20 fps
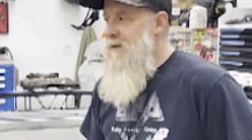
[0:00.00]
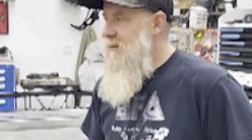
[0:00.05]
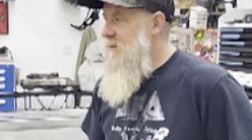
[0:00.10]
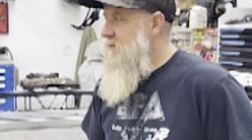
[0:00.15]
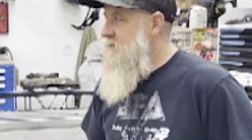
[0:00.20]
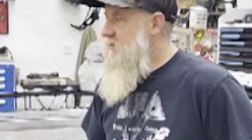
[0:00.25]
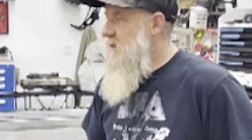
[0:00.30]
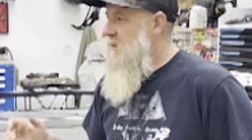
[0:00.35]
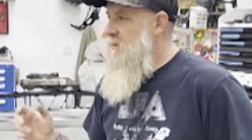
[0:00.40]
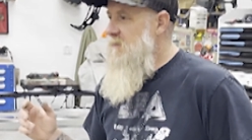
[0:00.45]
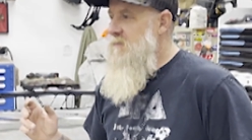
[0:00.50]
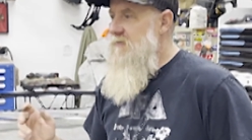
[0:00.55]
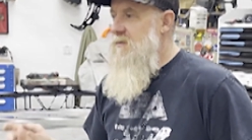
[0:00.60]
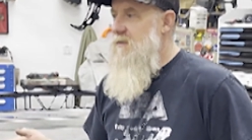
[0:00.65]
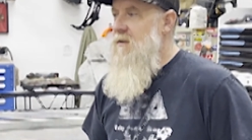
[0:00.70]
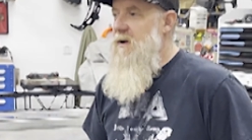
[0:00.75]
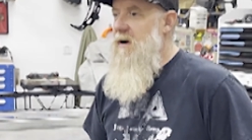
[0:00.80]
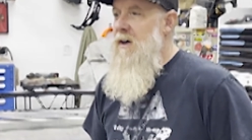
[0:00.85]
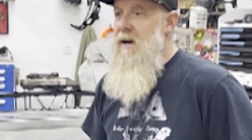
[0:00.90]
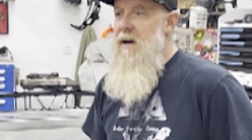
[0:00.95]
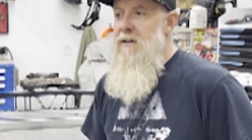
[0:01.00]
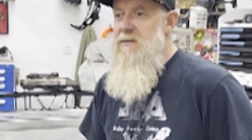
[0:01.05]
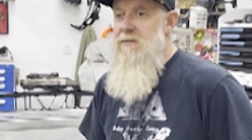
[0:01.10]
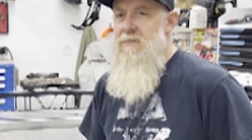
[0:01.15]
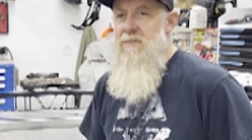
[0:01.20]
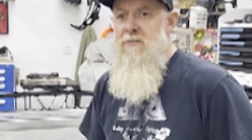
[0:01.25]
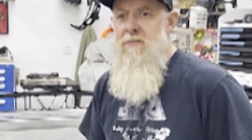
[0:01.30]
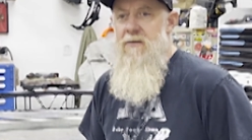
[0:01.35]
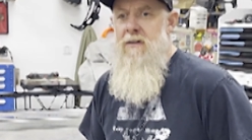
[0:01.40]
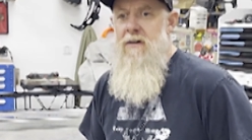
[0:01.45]
trying to figure out how to
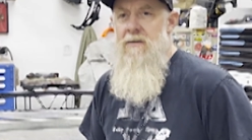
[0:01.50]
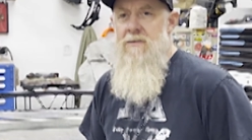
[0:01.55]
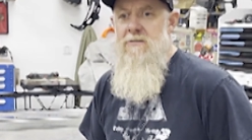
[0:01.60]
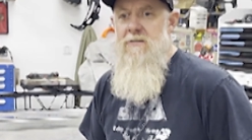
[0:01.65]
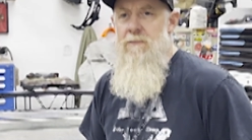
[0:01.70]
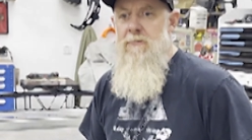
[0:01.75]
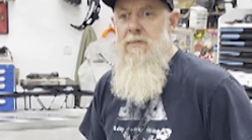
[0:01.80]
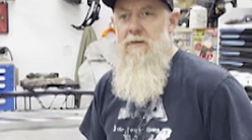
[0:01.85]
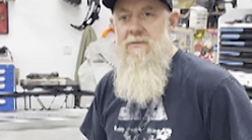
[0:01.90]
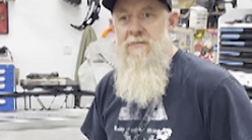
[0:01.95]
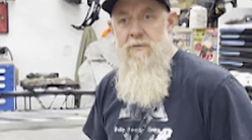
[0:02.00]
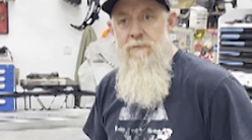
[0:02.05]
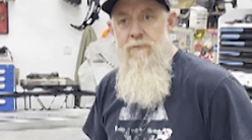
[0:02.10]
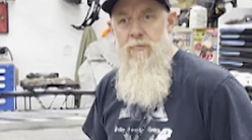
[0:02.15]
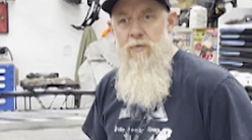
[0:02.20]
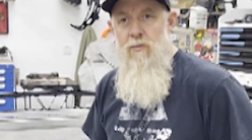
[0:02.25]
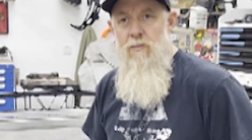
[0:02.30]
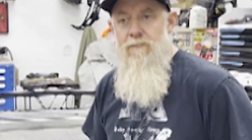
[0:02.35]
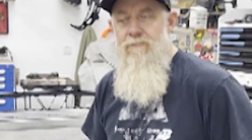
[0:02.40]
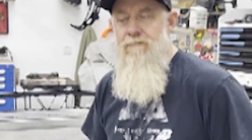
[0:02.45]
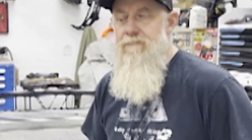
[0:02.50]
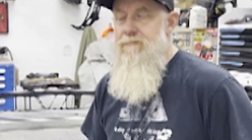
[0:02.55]
cut something simple.